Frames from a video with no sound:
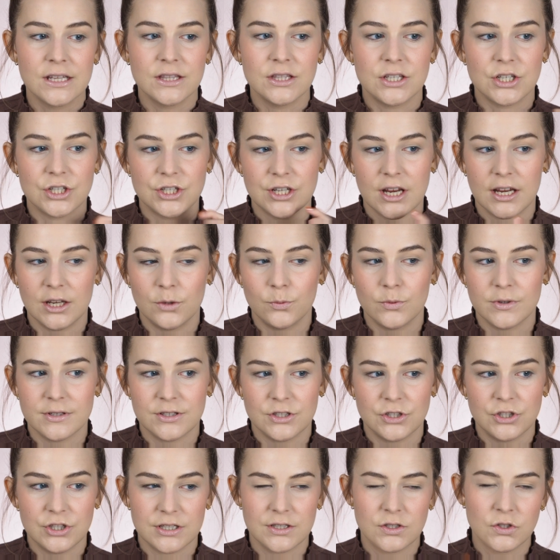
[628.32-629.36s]
the shade
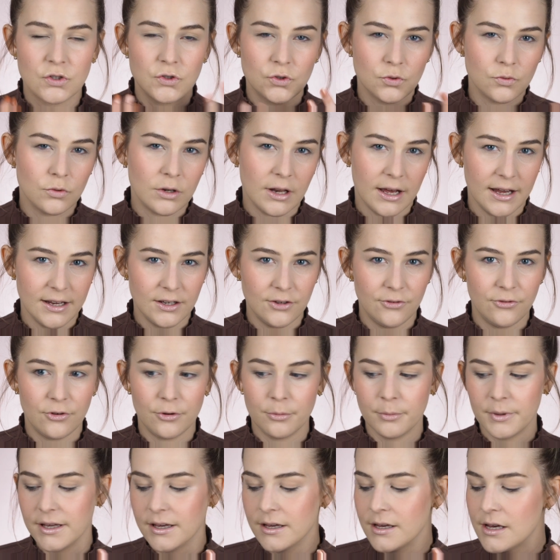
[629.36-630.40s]
was just too light
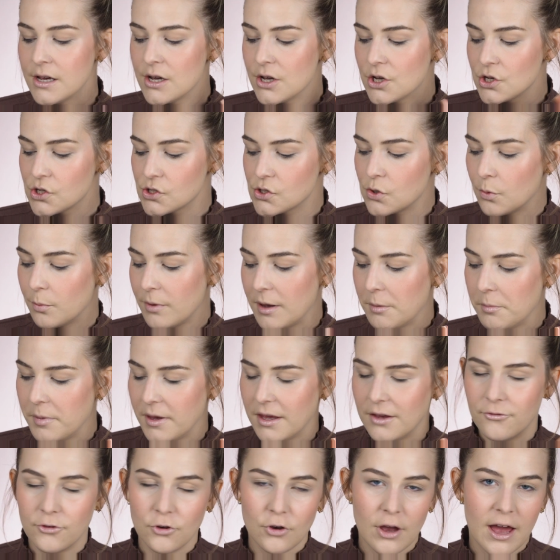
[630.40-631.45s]
for me. So
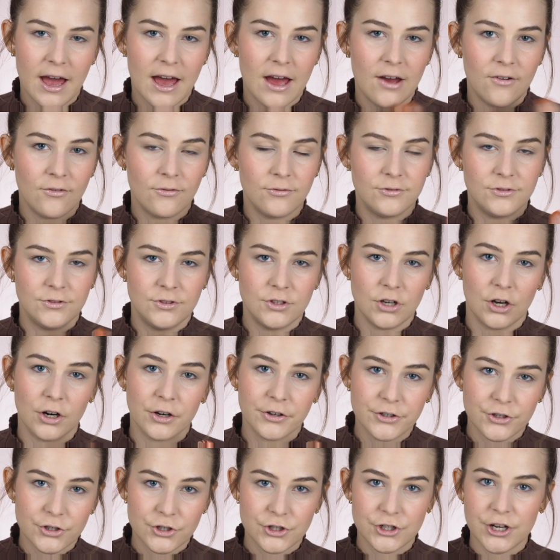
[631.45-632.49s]
maybe if you have
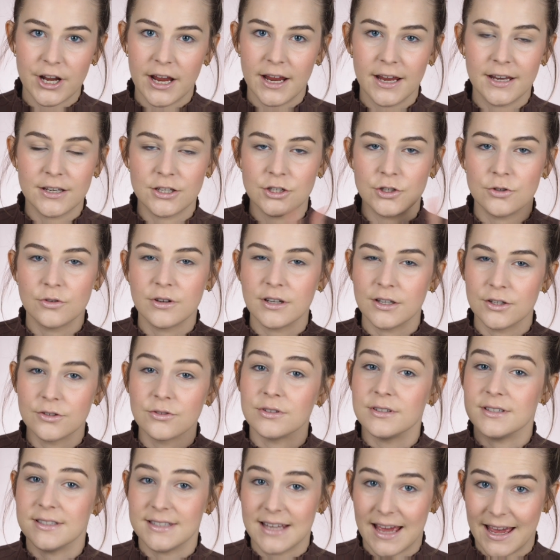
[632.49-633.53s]
darker shade, you can
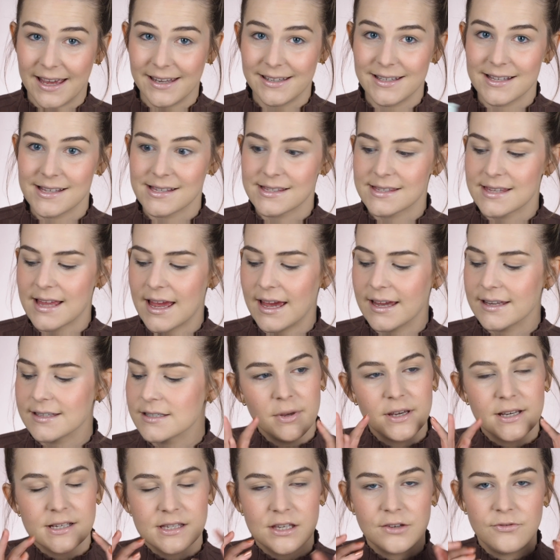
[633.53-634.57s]
do that instead,
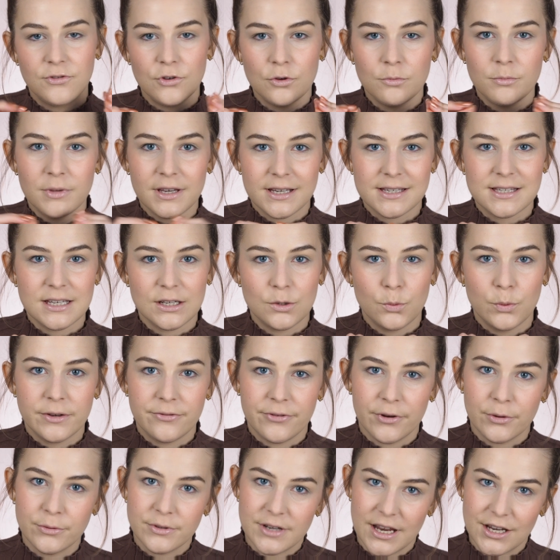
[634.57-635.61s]
because if you mix it with
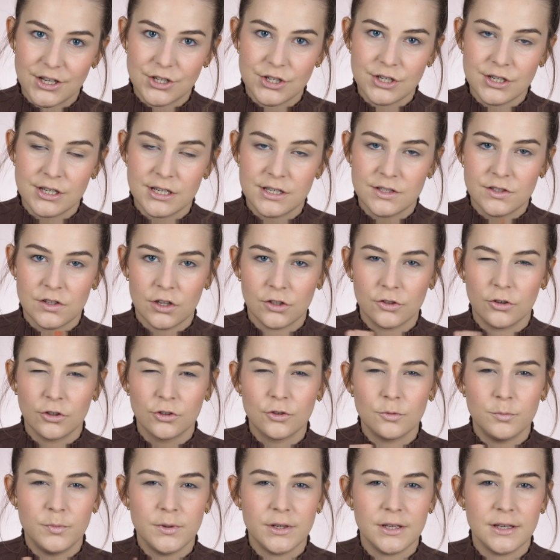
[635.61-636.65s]
foundation, it's not going
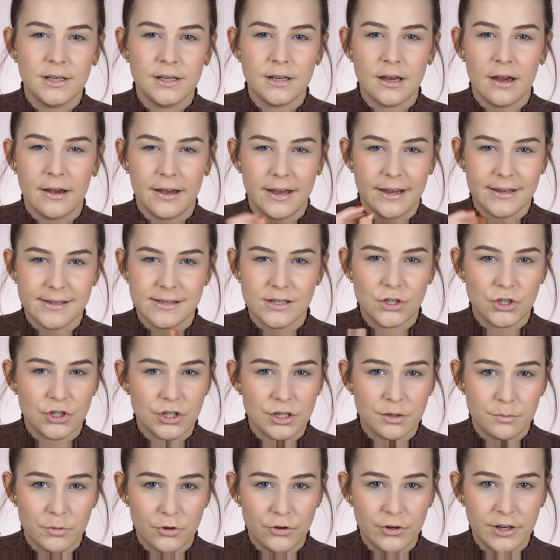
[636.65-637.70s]
to be as
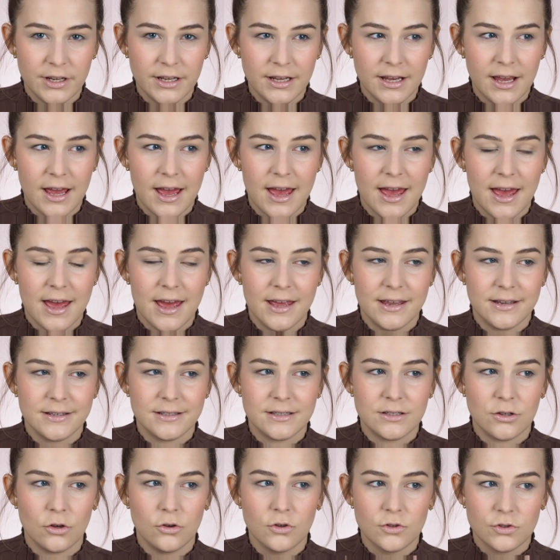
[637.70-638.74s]
shimmery,
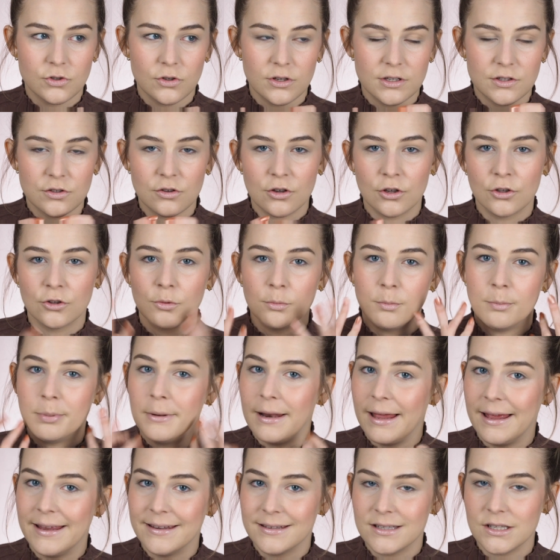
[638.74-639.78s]
and also it's going to
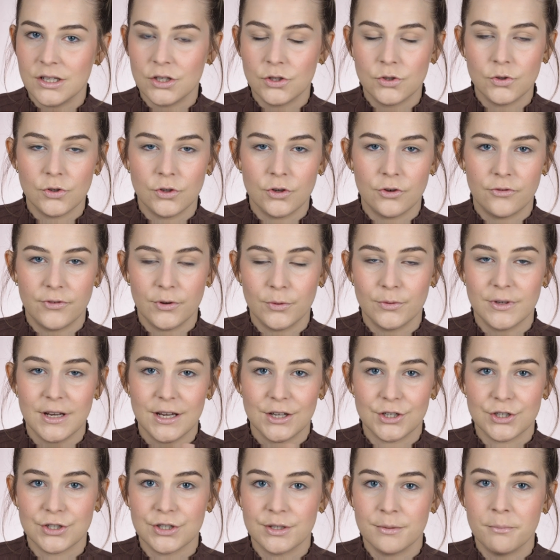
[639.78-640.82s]
blend into your
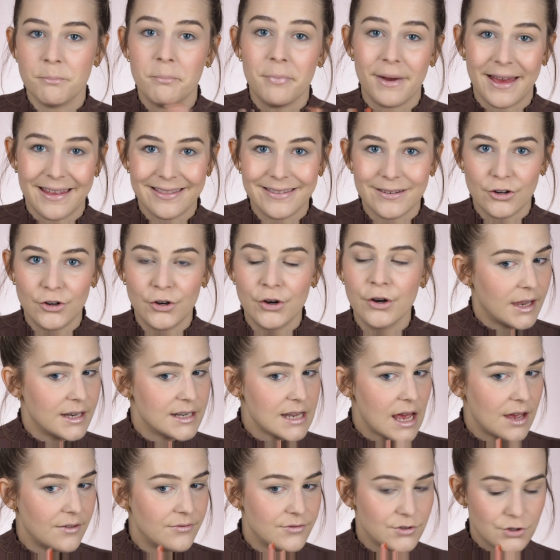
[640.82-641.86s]
foundation better.
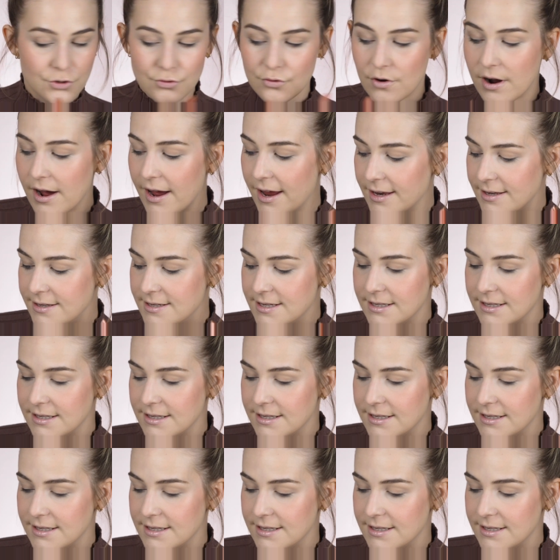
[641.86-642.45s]
And I've tried